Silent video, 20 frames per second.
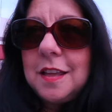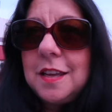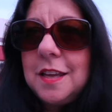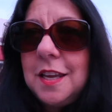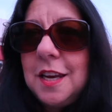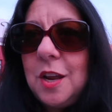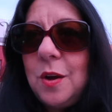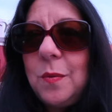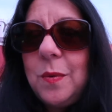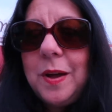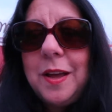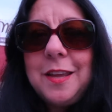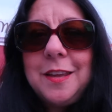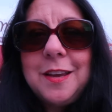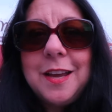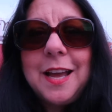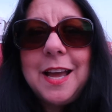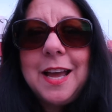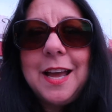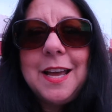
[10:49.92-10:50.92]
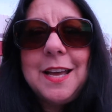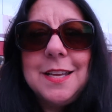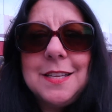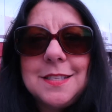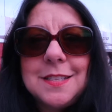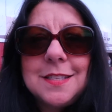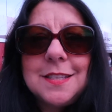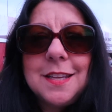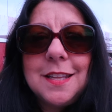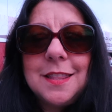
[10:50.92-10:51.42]
You know what, you
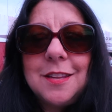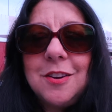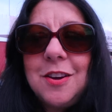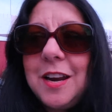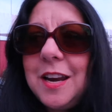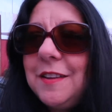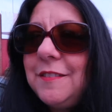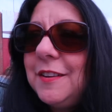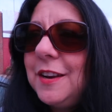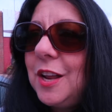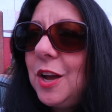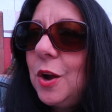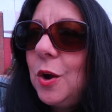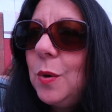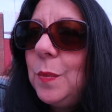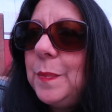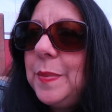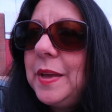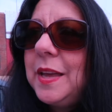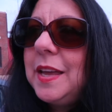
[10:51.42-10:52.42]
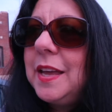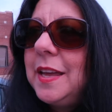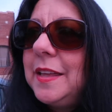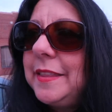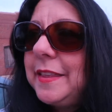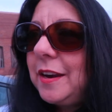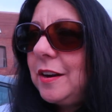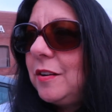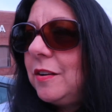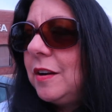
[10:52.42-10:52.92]
guys? They're not even
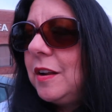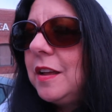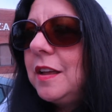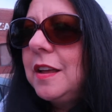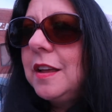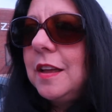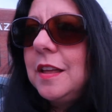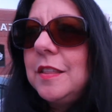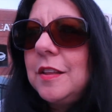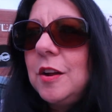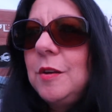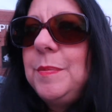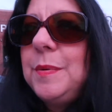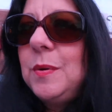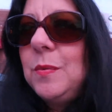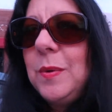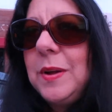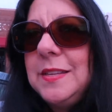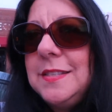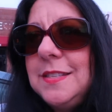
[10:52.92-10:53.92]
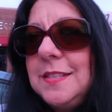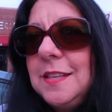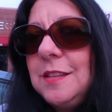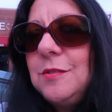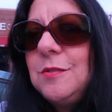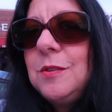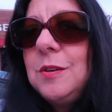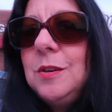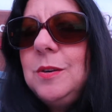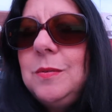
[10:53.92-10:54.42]
open. They don't. They're open Wednesday
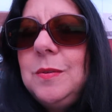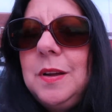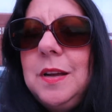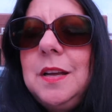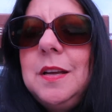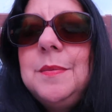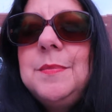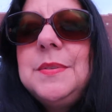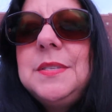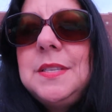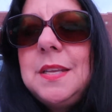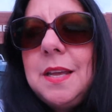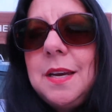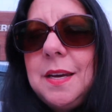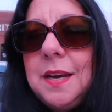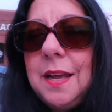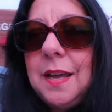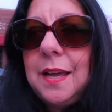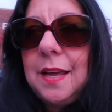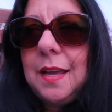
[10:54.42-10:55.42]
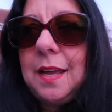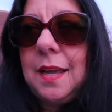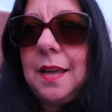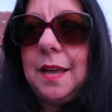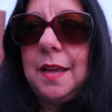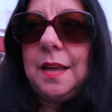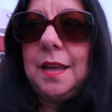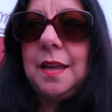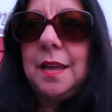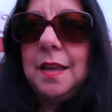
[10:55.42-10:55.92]
through um,
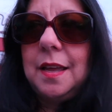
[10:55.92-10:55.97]
Sunday.